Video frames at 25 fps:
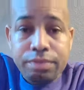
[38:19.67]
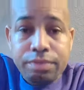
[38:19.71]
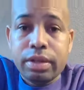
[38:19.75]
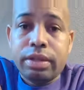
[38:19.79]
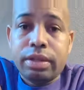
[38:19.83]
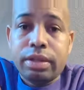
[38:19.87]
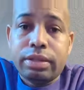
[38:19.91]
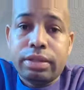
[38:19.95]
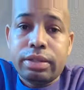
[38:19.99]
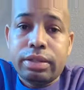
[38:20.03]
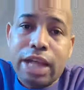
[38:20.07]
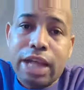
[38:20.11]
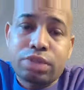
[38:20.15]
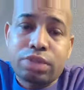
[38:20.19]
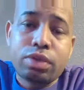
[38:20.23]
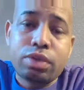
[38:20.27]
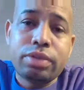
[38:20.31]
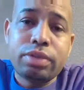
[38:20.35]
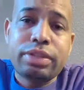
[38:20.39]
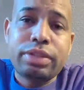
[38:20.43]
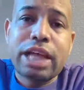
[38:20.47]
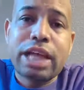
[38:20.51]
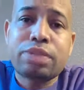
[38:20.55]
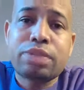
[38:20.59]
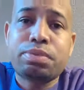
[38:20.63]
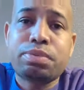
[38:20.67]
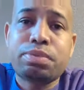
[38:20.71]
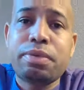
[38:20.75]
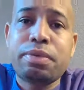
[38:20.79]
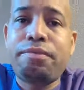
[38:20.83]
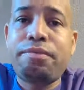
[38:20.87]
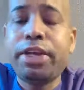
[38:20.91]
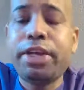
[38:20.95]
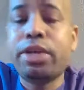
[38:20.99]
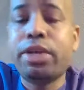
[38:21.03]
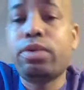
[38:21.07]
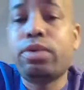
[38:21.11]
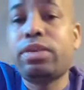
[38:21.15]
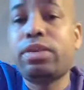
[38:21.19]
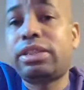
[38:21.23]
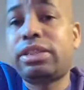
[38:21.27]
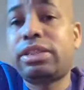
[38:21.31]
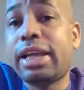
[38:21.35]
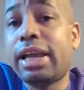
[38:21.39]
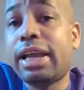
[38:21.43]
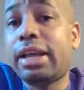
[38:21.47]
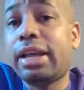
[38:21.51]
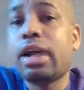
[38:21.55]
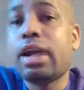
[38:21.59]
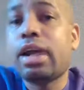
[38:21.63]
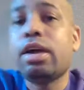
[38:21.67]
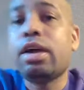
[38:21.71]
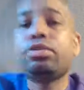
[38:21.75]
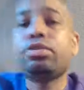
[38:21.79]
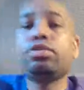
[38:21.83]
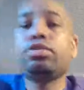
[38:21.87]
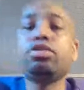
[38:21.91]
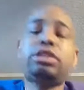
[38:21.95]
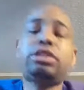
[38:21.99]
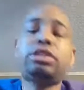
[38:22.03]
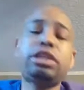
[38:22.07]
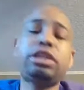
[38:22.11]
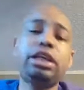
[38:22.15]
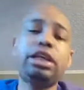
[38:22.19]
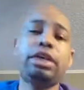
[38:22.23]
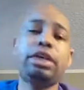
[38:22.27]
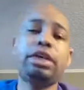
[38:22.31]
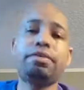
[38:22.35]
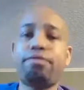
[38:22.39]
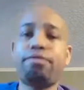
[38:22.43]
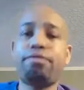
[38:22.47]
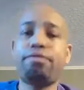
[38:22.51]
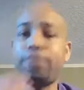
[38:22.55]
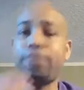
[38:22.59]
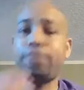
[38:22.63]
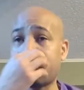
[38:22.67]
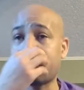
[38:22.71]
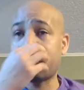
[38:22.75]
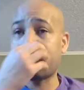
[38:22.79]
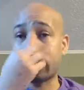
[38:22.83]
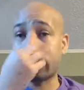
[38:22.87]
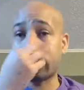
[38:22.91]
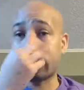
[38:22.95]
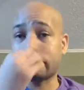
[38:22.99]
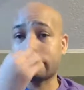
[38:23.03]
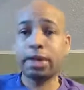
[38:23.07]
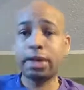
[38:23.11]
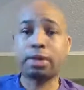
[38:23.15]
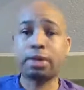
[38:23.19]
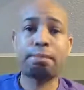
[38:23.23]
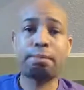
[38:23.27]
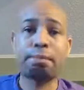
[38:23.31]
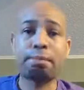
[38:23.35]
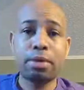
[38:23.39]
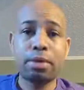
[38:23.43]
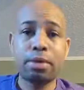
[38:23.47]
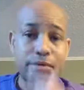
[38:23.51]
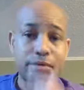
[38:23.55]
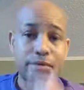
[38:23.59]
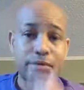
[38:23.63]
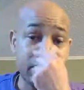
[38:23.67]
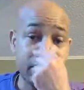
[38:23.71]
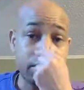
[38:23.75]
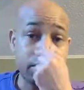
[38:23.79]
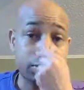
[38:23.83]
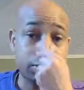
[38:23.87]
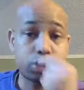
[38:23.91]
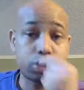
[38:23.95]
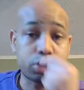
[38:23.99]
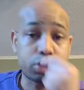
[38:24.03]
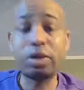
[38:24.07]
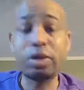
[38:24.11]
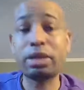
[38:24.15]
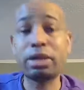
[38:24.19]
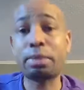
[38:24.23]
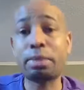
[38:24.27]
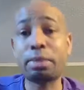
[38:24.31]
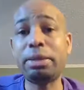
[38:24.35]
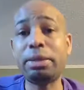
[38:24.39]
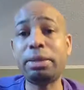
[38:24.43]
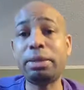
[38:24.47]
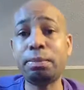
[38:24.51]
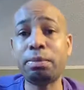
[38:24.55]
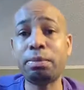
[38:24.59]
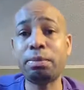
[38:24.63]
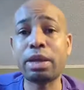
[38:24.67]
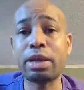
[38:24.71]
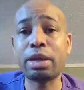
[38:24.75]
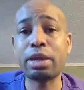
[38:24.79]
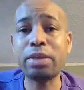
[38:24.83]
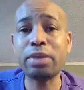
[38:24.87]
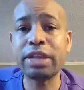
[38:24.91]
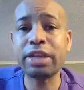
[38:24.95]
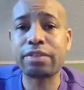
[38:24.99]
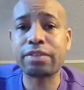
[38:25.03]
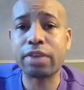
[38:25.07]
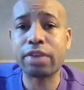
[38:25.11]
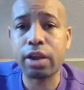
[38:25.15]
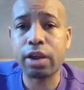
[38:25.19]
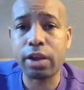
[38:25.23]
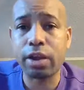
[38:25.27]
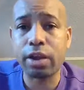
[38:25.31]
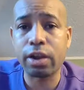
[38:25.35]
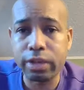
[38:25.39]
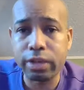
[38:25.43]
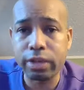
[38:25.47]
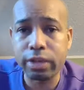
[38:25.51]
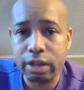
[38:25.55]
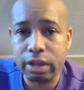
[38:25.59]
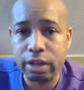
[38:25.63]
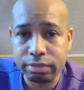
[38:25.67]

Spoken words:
That's what Phil is saying. You seeing Phil out there. Phil's going to people that we never heard of.